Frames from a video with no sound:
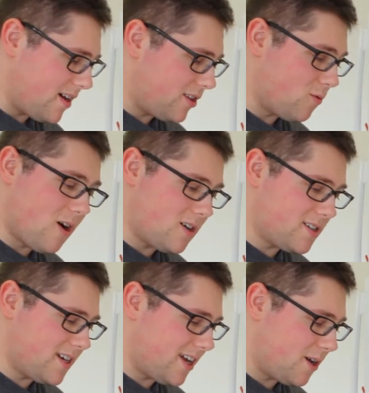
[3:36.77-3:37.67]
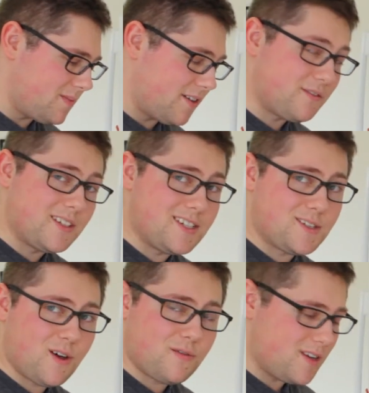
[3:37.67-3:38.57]
The water's going to help definitely
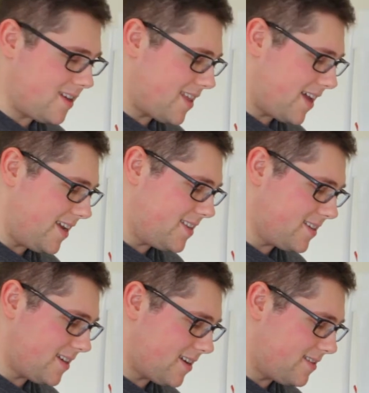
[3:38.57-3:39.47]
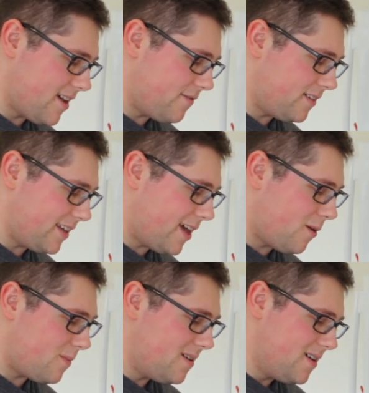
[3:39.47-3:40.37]
dissolve it, and that heat's going to definitely help